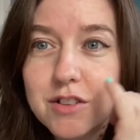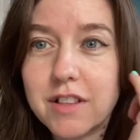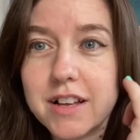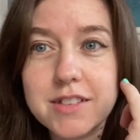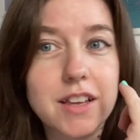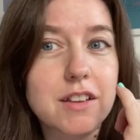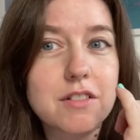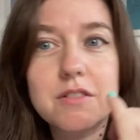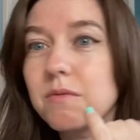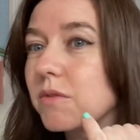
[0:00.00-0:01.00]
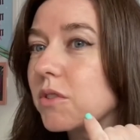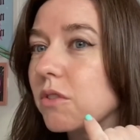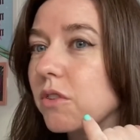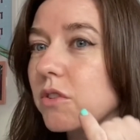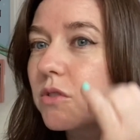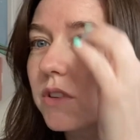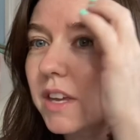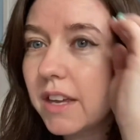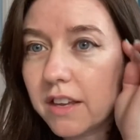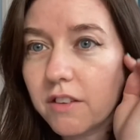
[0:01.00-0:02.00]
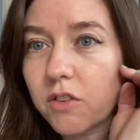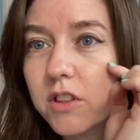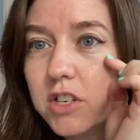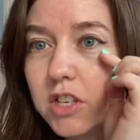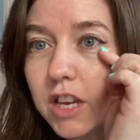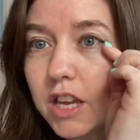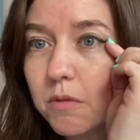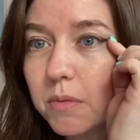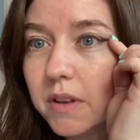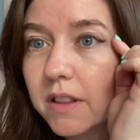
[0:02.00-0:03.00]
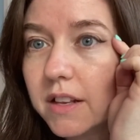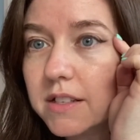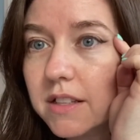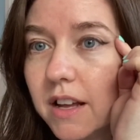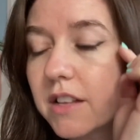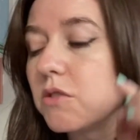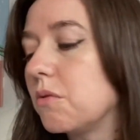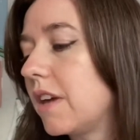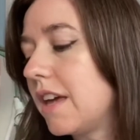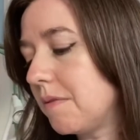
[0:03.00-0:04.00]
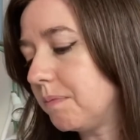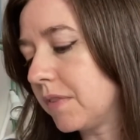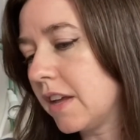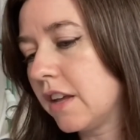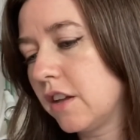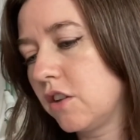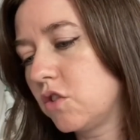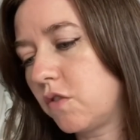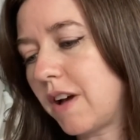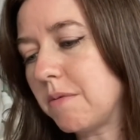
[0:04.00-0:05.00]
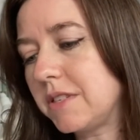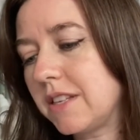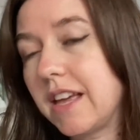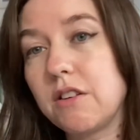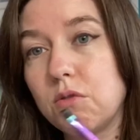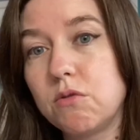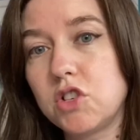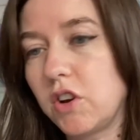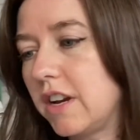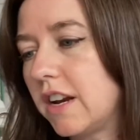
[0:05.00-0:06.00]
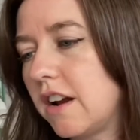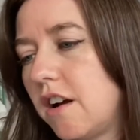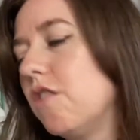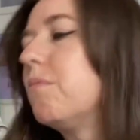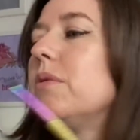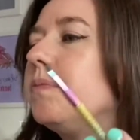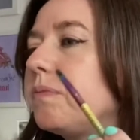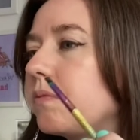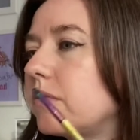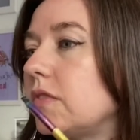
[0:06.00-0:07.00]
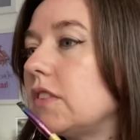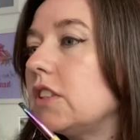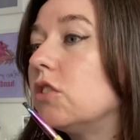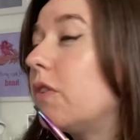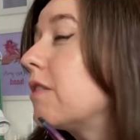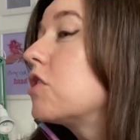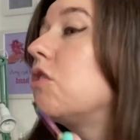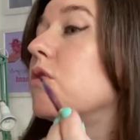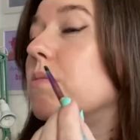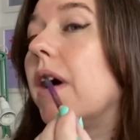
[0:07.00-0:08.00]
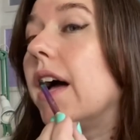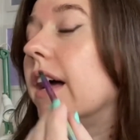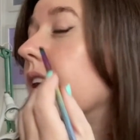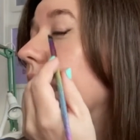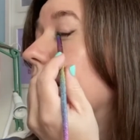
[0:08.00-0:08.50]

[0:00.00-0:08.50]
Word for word: so that's it so it looks okay you've got the shape and things like that it's okay so if I was to then go joining it up so if I was to close my eye